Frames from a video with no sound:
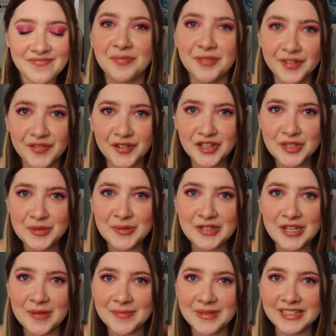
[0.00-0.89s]
The first
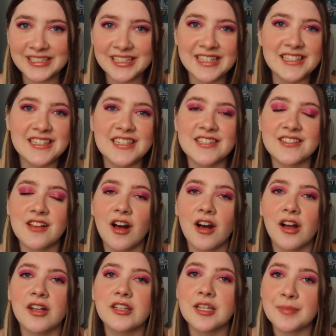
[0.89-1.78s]
book on my list is
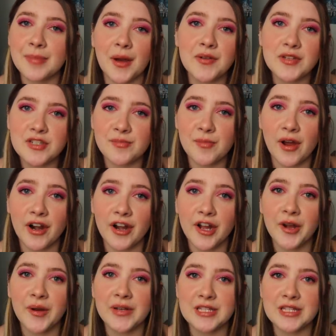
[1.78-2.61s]
called About Tomorrow.